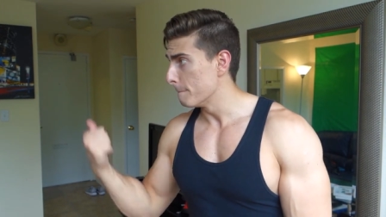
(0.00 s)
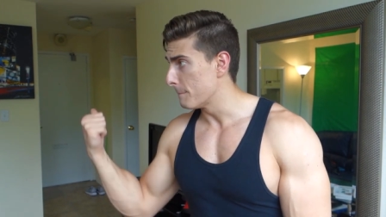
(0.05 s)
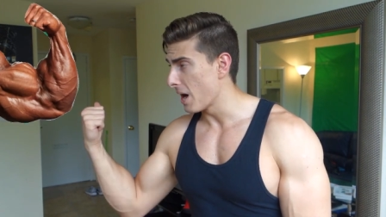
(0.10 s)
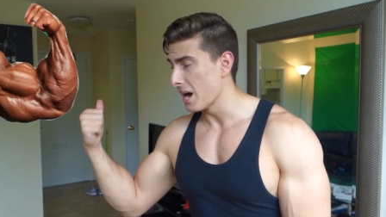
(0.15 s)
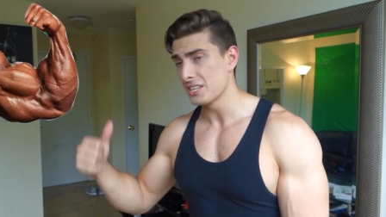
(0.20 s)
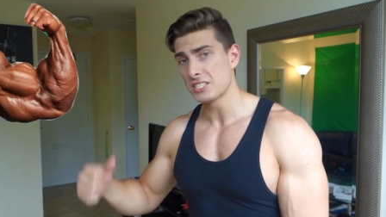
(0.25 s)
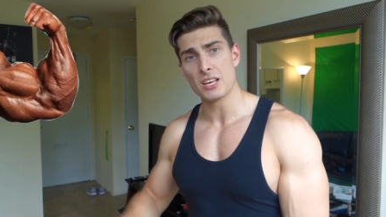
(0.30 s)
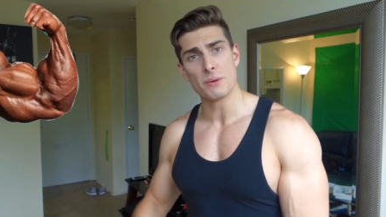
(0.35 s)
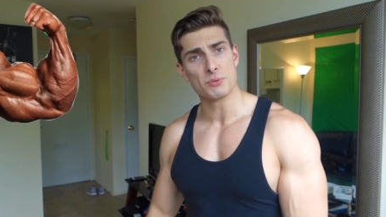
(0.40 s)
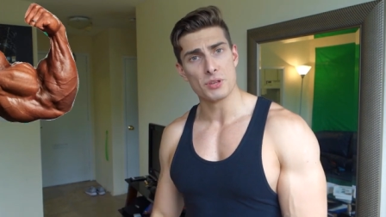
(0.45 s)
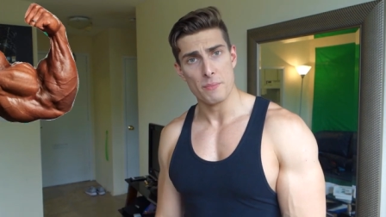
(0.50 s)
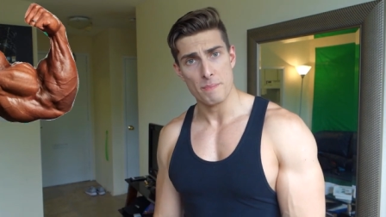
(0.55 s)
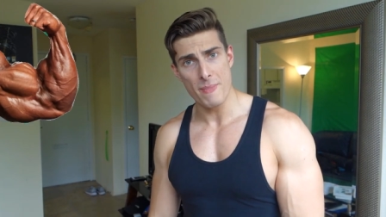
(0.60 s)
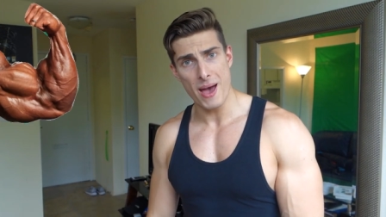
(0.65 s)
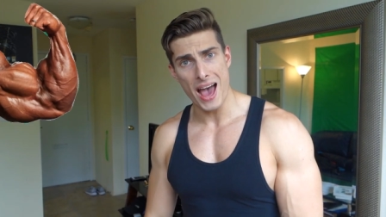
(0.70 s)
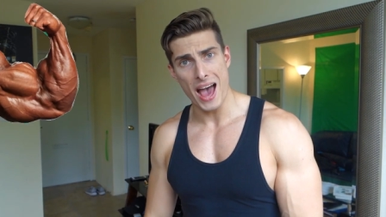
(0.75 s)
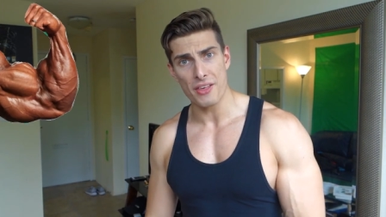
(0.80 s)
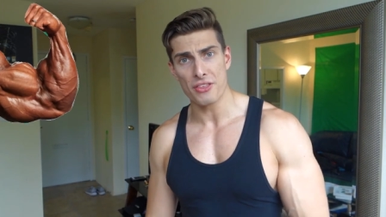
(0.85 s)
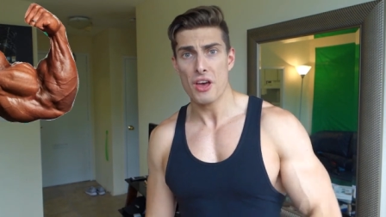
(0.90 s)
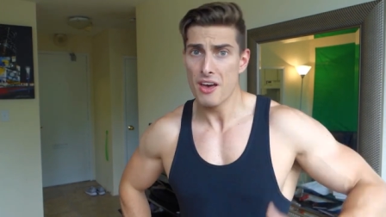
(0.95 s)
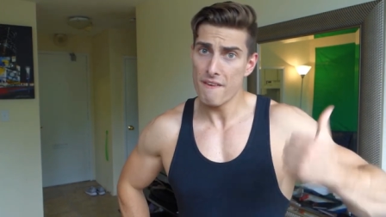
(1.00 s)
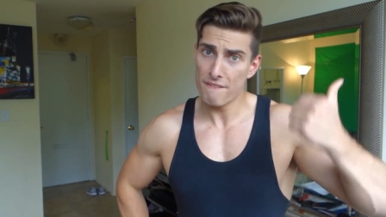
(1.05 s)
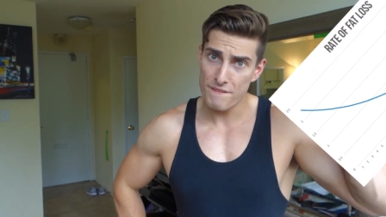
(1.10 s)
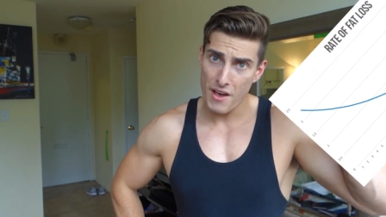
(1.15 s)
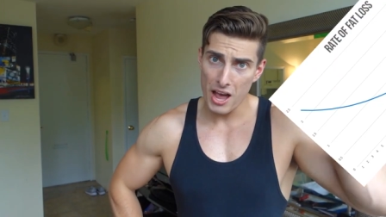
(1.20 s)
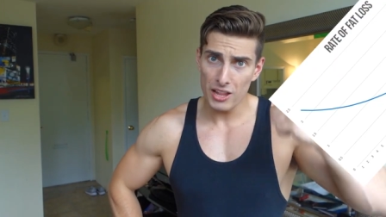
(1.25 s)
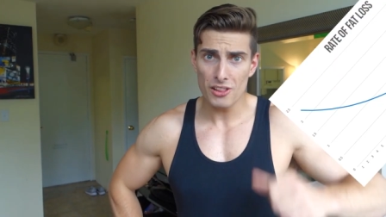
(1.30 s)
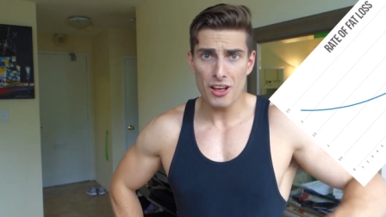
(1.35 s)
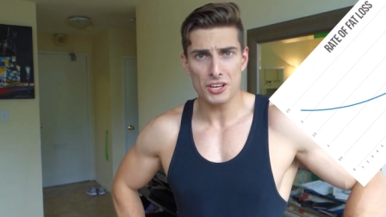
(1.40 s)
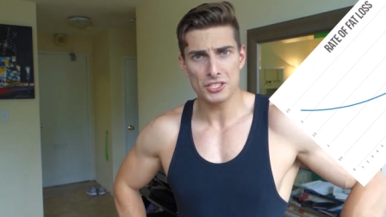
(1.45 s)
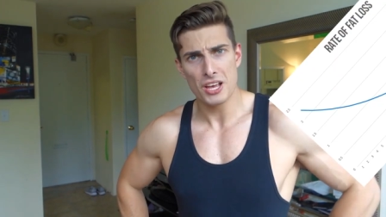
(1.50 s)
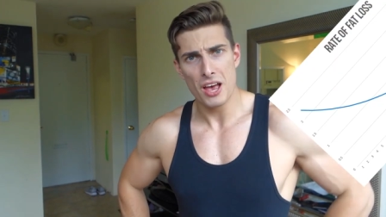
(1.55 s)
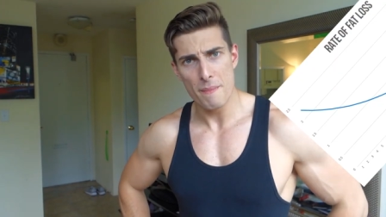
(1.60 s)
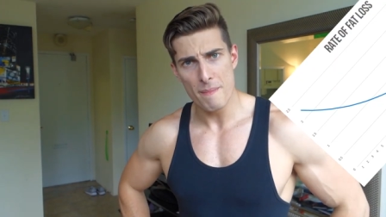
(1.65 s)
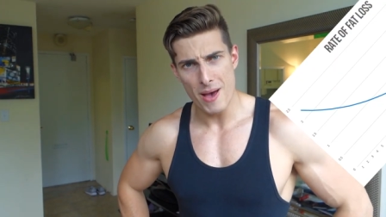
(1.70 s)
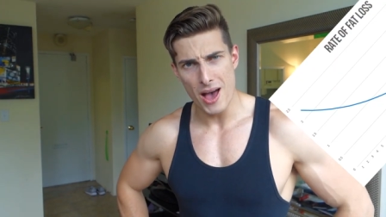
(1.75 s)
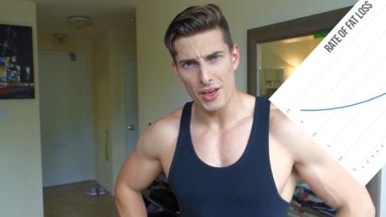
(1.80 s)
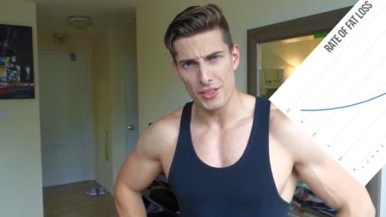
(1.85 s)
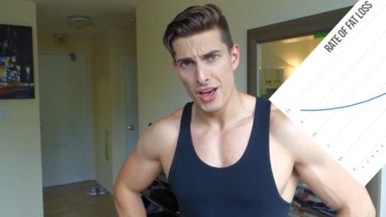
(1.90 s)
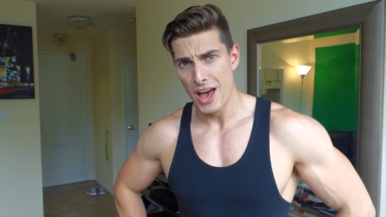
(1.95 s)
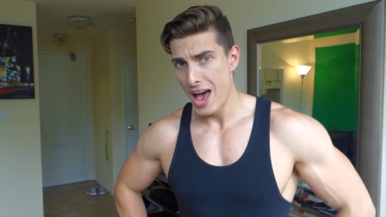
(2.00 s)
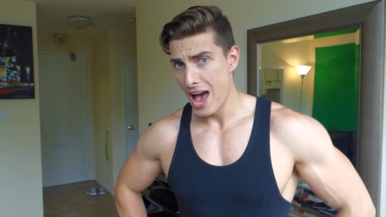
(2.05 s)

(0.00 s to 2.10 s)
Biceps, math. Fat loss, math.